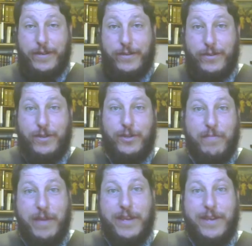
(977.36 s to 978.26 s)
to the
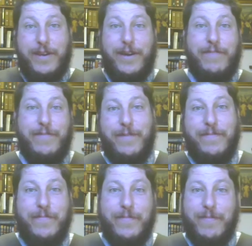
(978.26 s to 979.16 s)
Dominican convent.
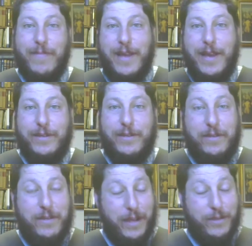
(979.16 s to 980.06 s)
So
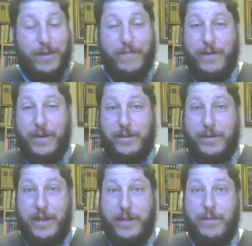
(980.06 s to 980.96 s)
this ticks off the
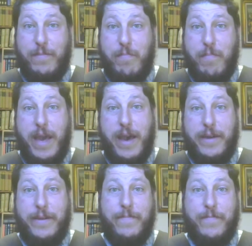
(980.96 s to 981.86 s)
Augustinians; they're
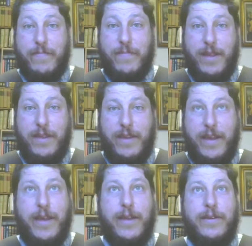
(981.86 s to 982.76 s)
mad,
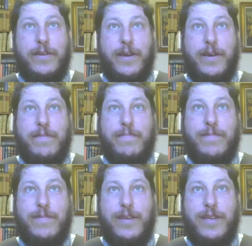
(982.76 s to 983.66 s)
and uh, um,
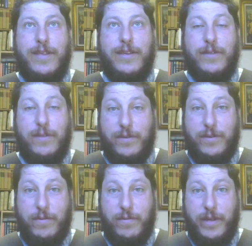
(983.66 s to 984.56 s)
so the,
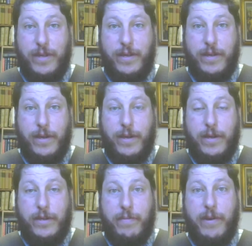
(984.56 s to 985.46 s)
so the
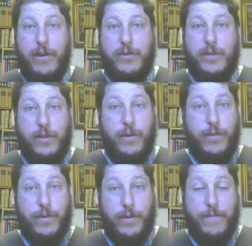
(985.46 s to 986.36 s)
spirit goes to
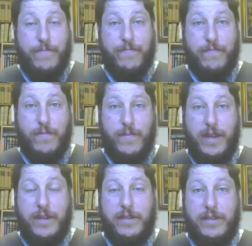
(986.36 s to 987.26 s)
Luther,
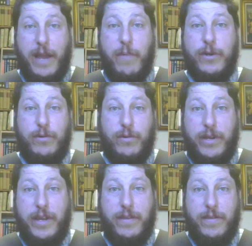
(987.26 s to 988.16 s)
and it says, I want you to
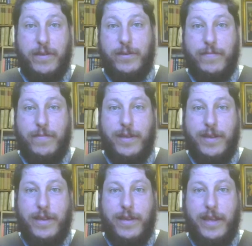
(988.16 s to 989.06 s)
look into this.
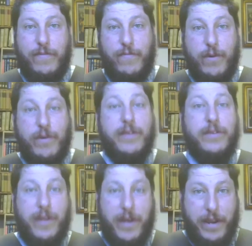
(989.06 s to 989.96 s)
And the fruit
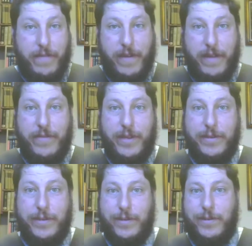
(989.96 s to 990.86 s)
is the 95
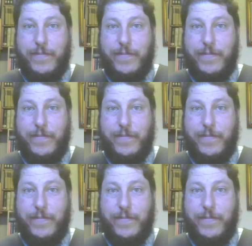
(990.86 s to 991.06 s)
Thesis.